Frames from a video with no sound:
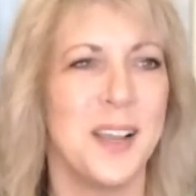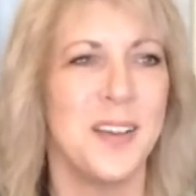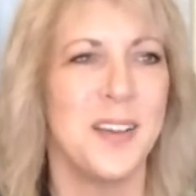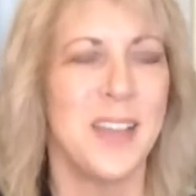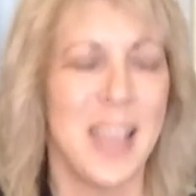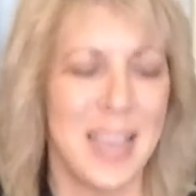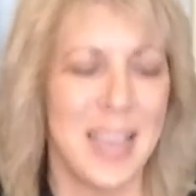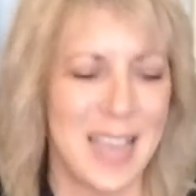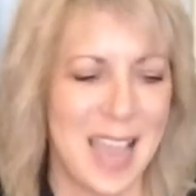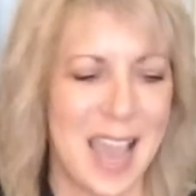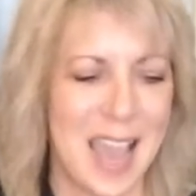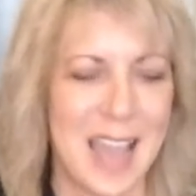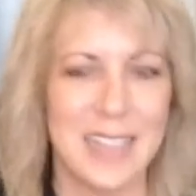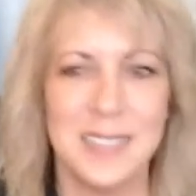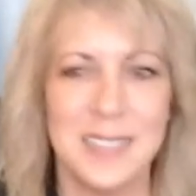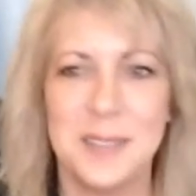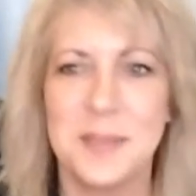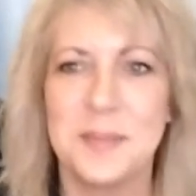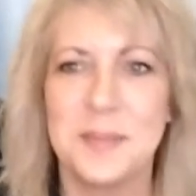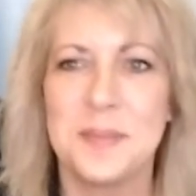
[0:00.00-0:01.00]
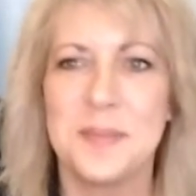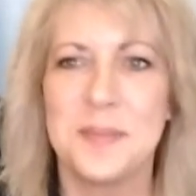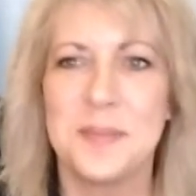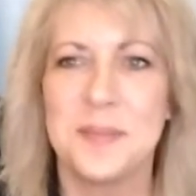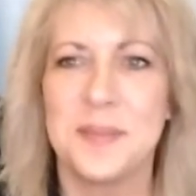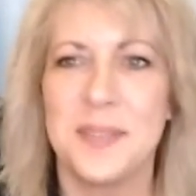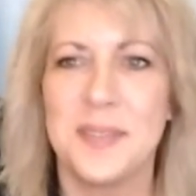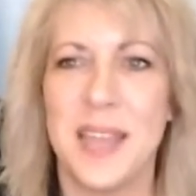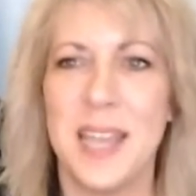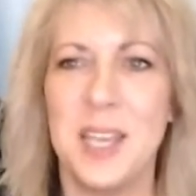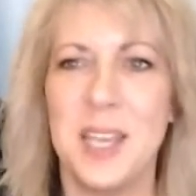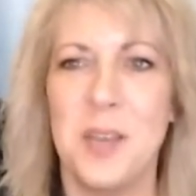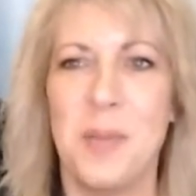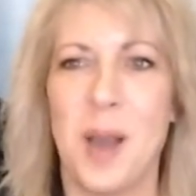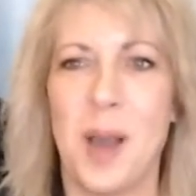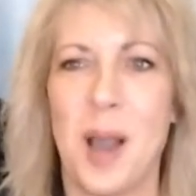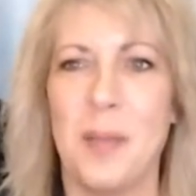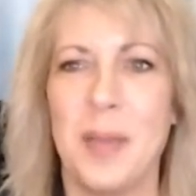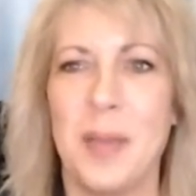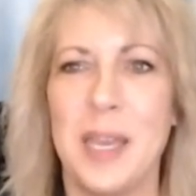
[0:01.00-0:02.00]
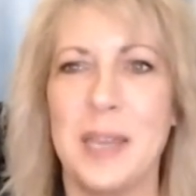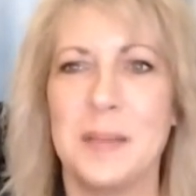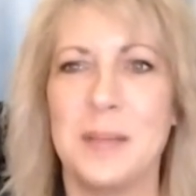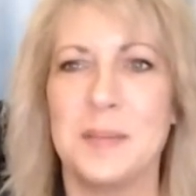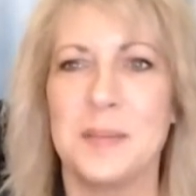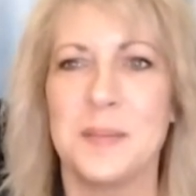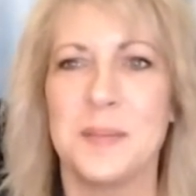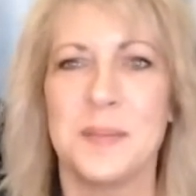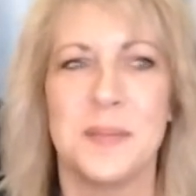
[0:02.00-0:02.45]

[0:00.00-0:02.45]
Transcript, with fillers: Okay, Kat. Thank you, Bobby. All right.